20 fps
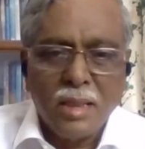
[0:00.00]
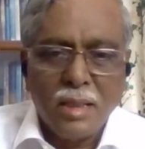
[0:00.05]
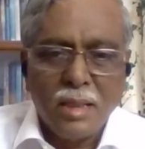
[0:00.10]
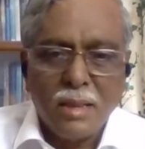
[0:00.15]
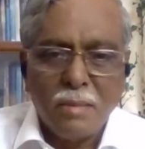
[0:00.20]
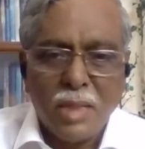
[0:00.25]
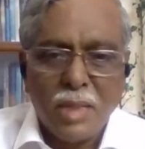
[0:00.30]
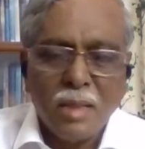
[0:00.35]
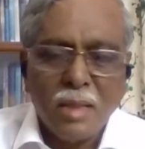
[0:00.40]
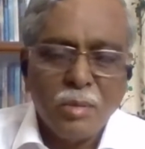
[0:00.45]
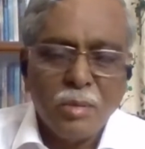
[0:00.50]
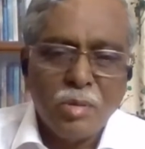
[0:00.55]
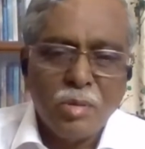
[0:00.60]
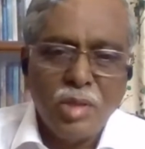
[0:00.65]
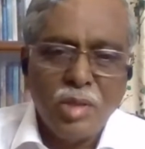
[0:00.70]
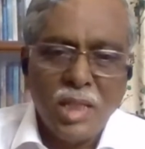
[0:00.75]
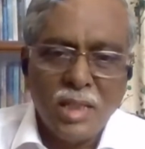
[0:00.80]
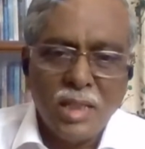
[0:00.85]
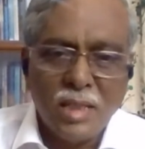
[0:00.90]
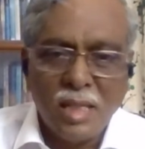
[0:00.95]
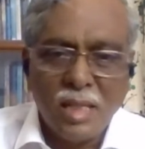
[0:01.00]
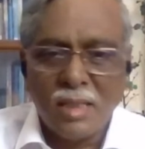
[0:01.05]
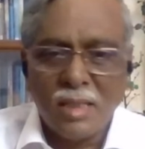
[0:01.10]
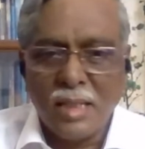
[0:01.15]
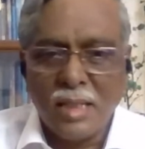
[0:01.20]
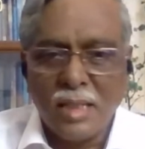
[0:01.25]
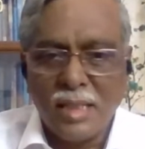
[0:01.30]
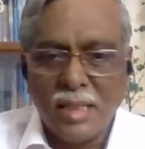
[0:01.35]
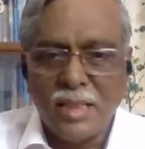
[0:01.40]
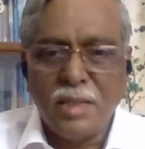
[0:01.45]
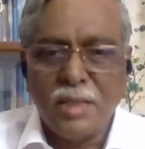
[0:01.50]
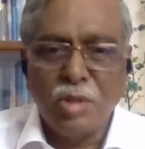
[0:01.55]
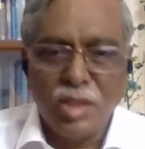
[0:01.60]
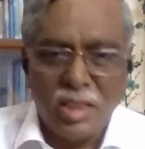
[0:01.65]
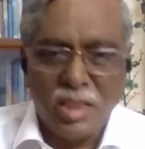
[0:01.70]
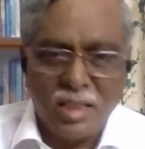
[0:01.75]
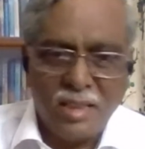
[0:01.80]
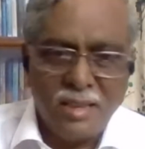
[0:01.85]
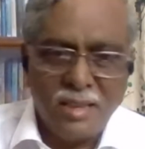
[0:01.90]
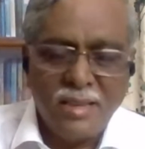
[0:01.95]
Madam Sunita's
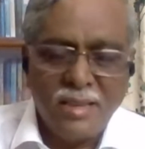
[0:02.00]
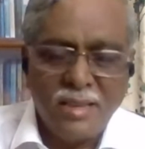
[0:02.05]
testimony